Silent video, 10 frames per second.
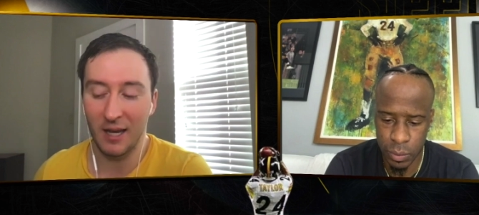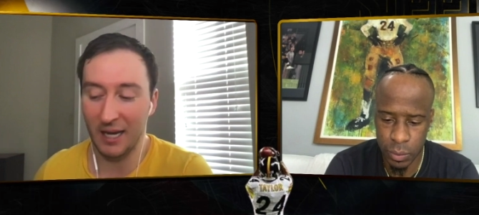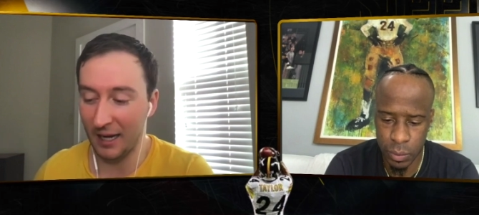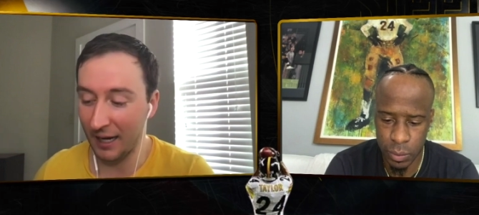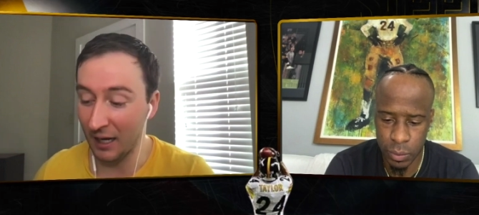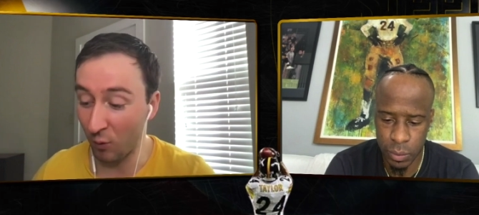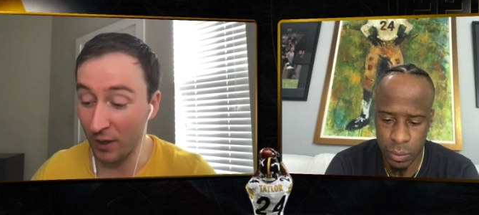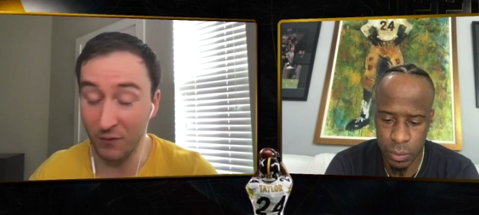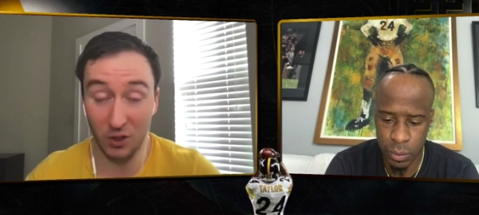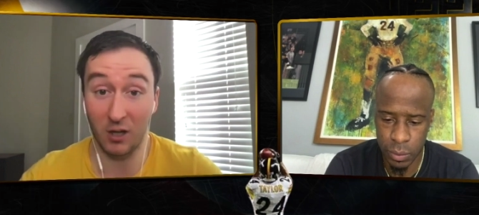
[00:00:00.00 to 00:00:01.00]
Speaker 1: And I,
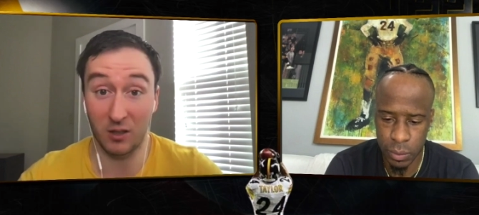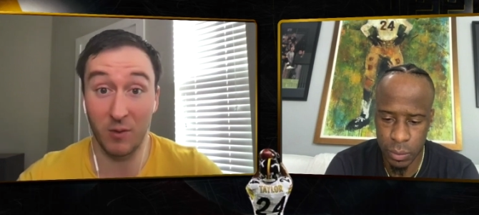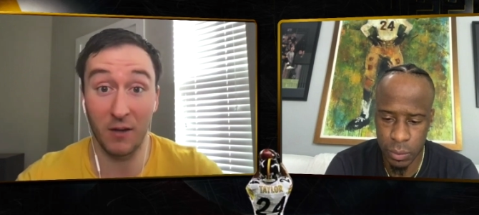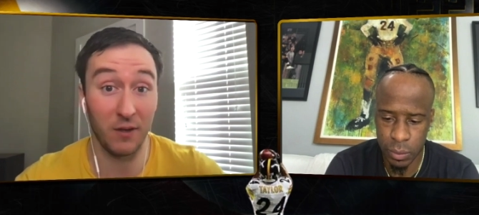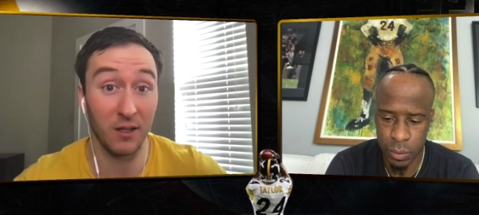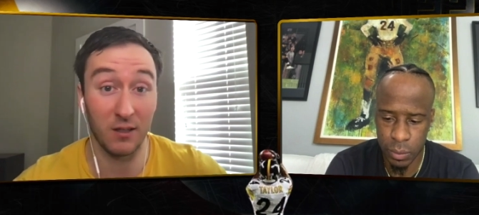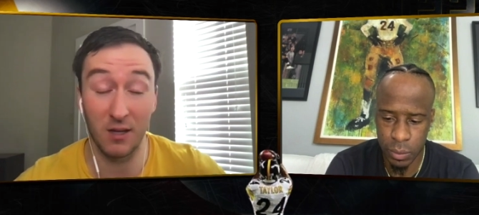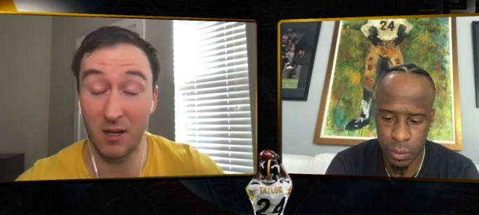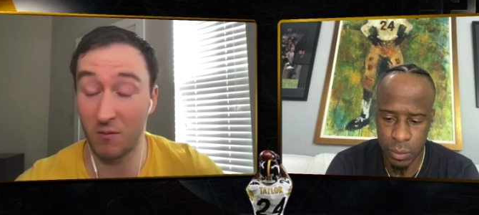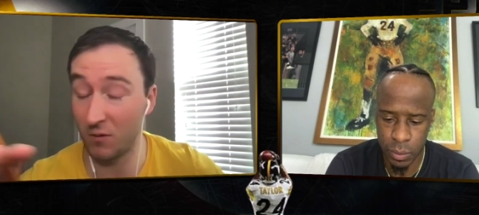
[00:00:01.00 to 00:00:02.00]
we've talked about this
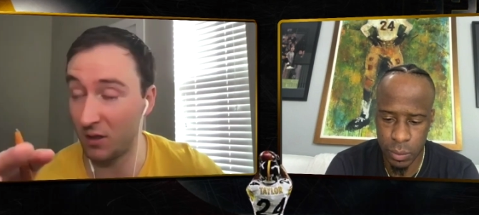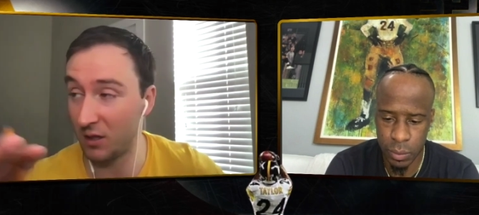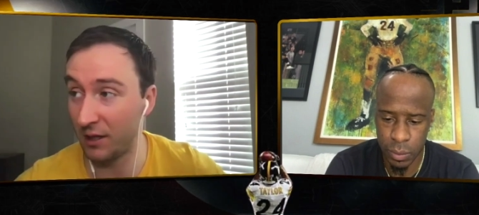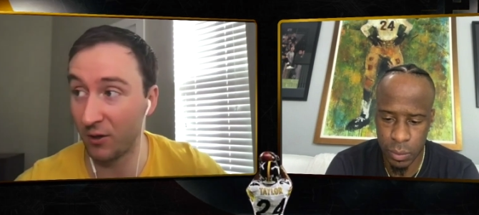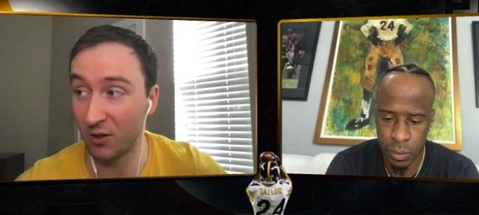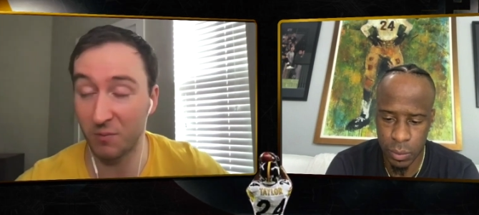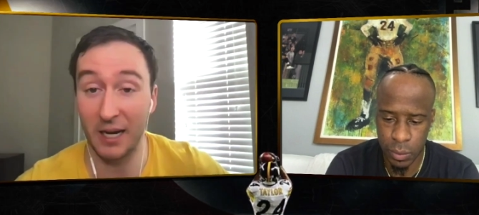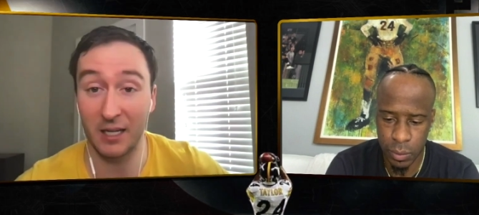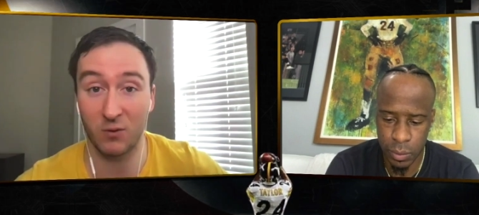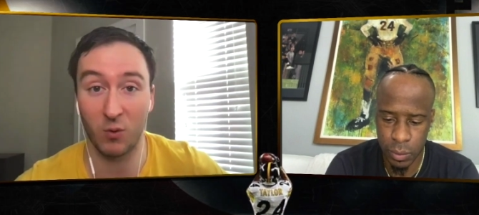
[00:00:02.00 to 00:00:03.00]
in years
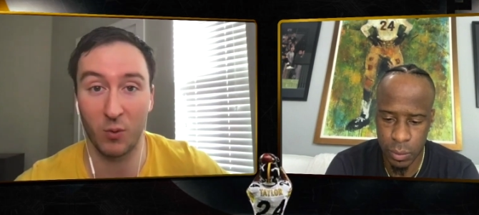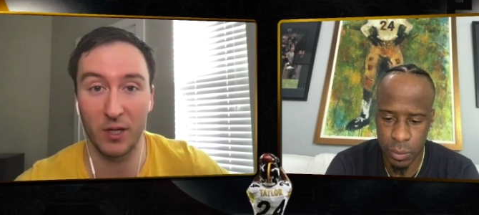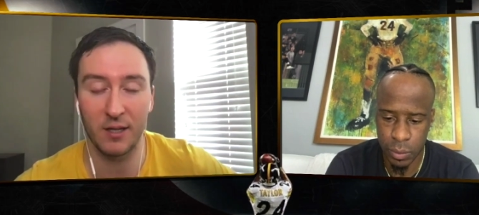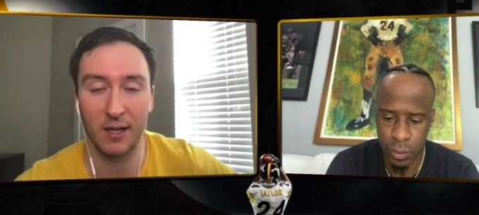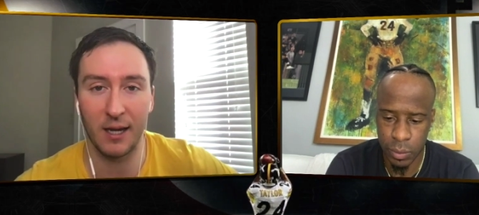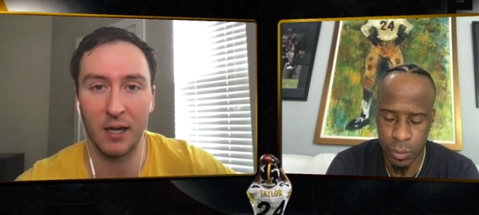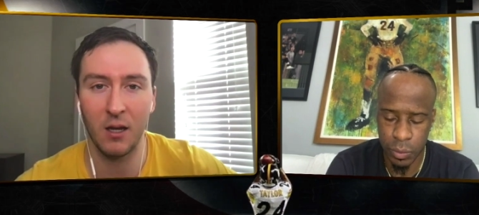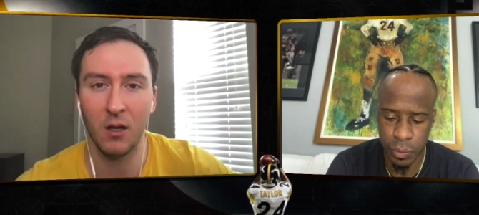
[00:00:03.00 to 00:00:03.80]
past where we say,